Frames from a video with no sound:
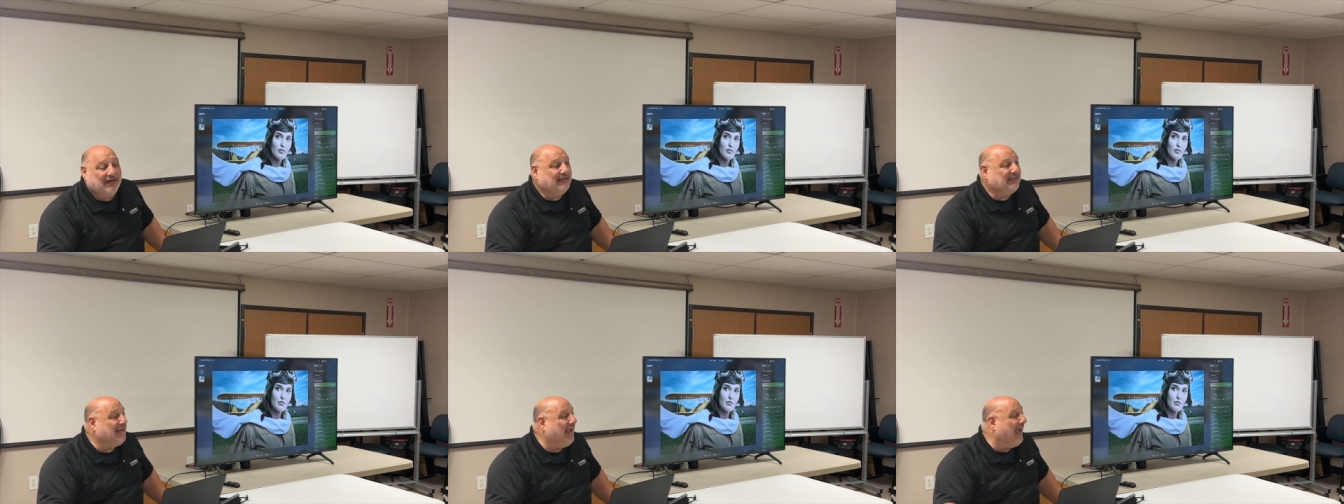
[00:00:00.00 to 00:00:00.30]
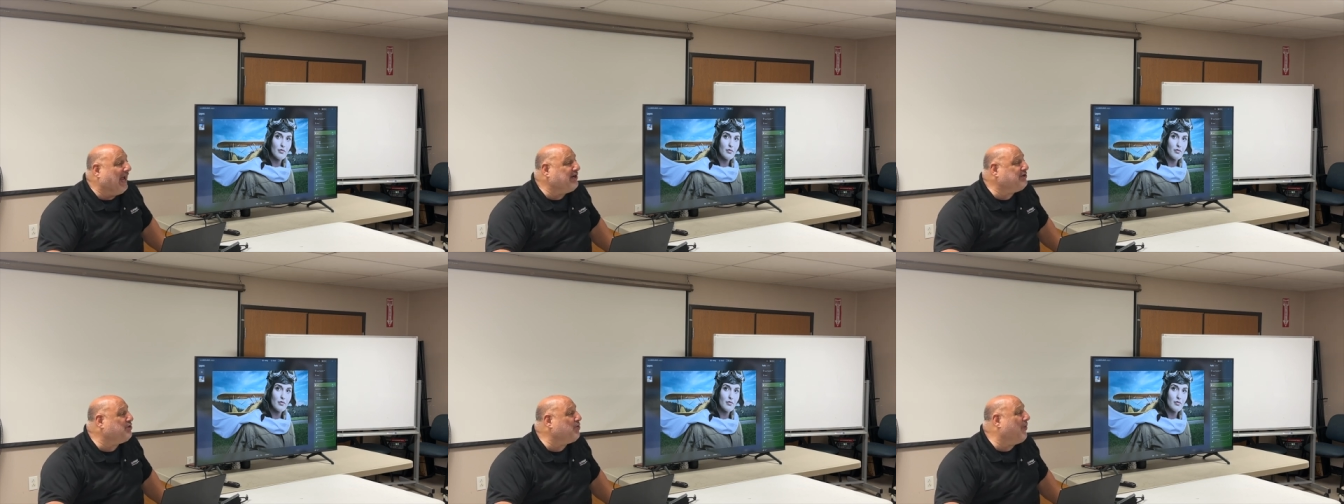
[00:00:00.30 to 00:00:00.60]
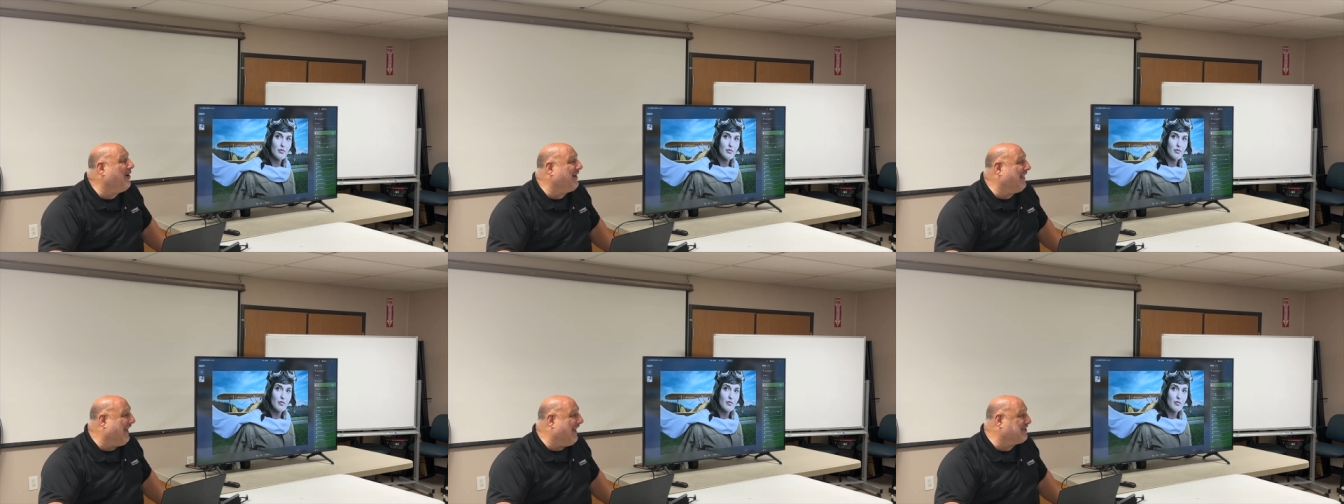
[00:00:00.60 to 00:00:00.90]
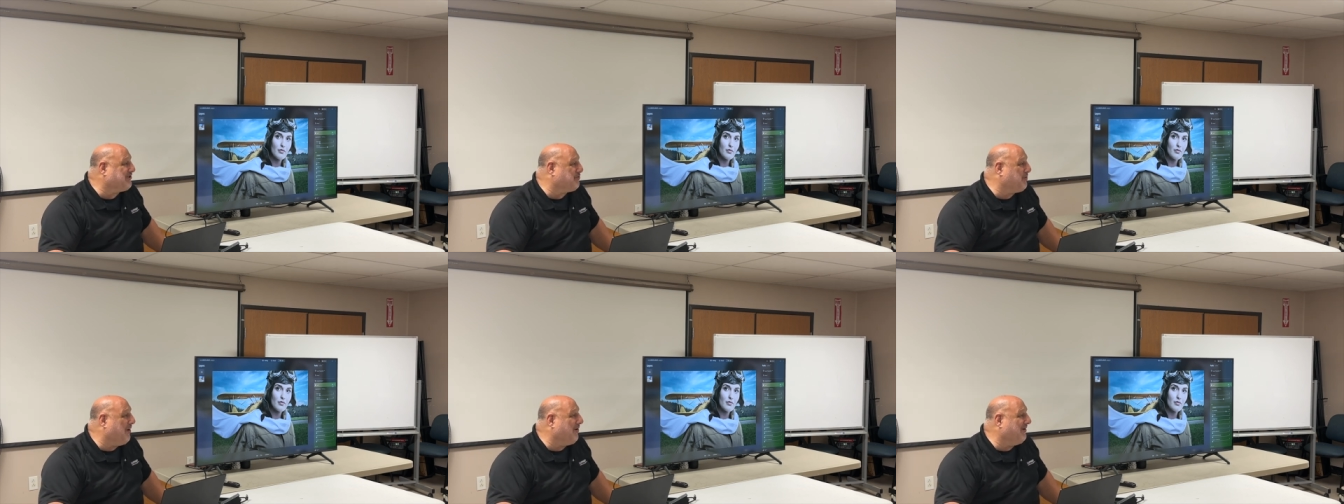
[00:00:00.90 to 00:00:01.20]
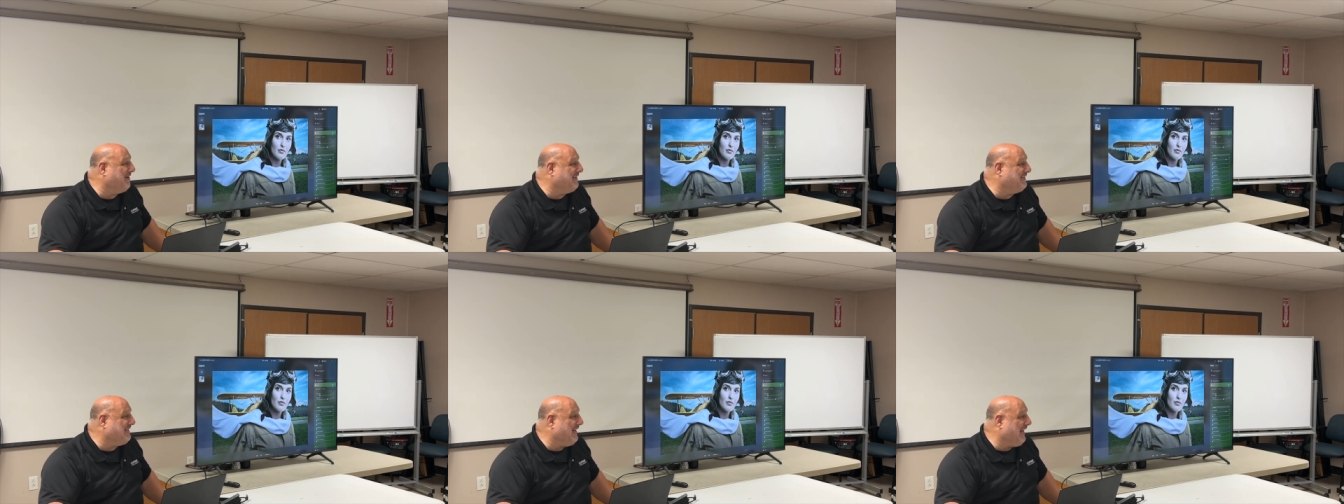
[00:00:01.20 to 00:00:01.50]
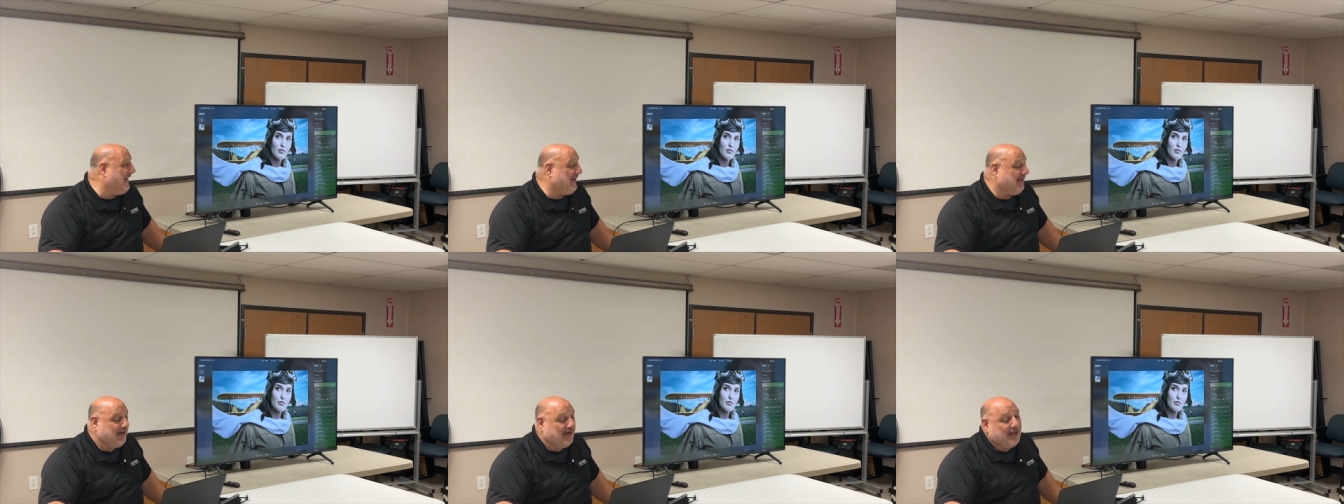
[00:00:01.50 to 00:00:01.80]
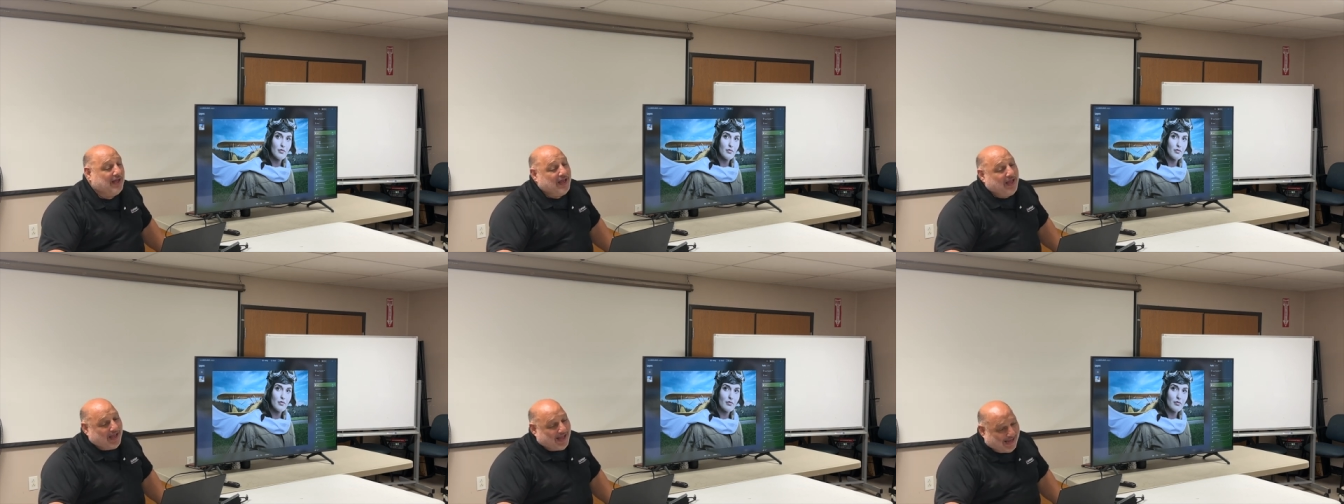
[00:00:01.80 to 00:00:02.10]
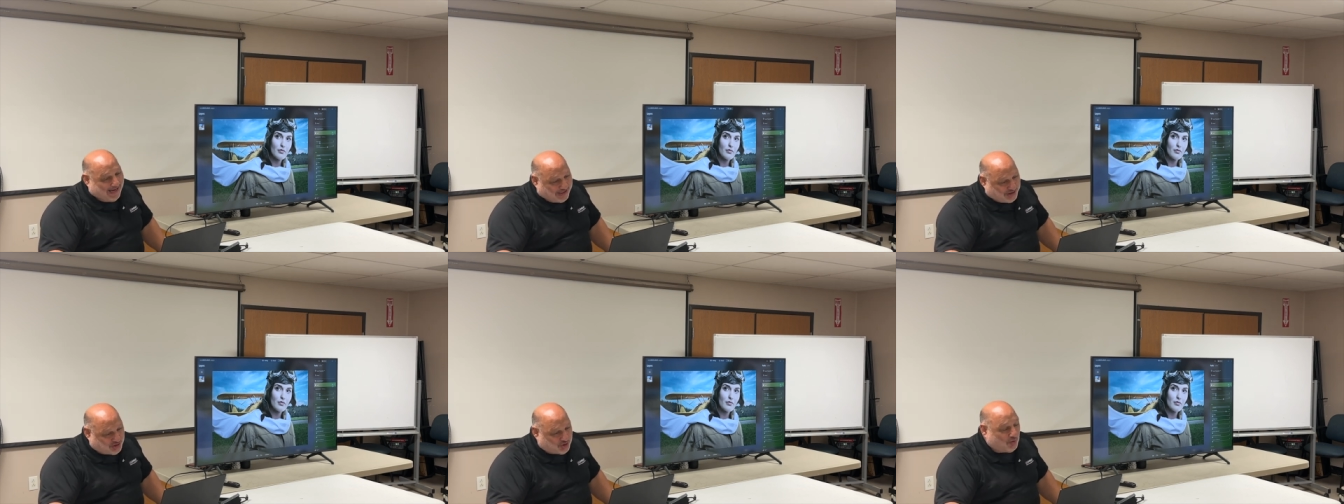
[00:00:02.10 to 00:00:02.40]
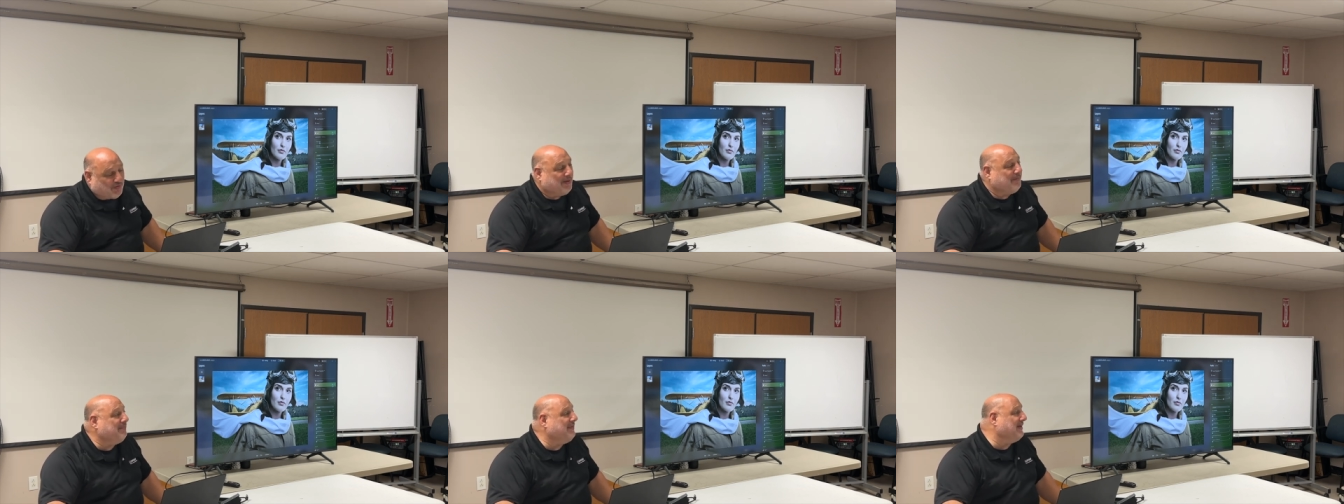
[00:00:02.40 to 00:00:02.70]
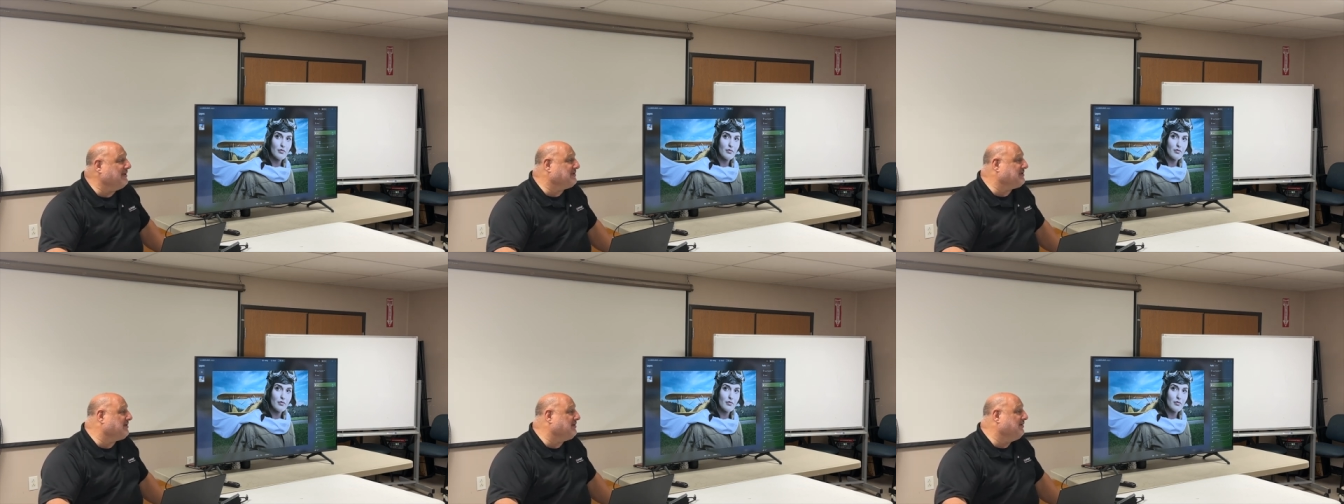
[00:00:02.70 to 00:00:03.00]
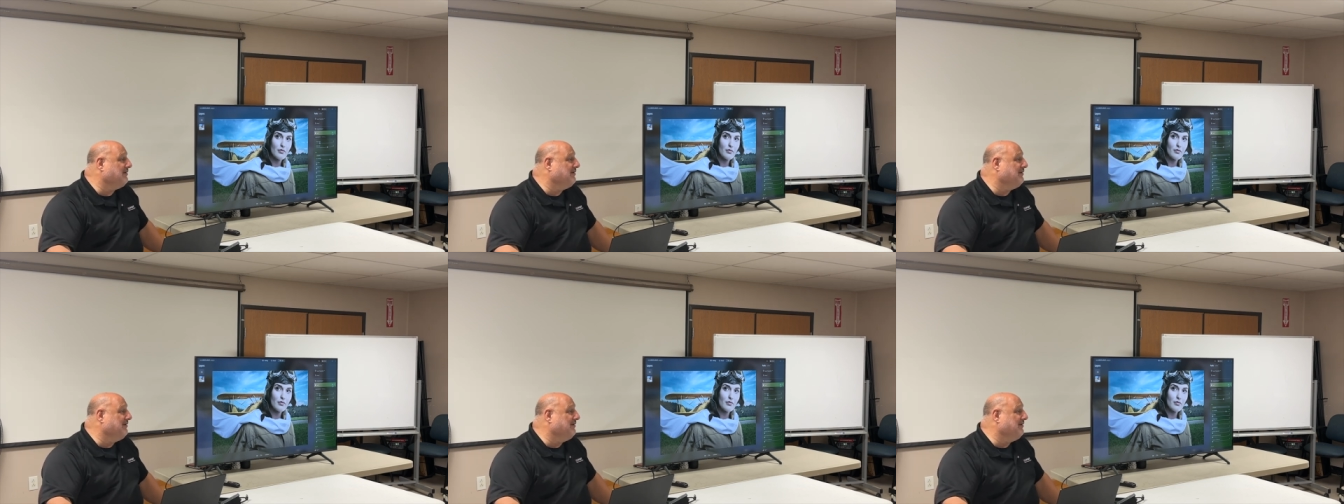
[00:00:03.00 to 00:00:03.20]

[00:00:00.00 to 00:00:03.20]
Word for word: Guys you want to ask around on a date, I show them this.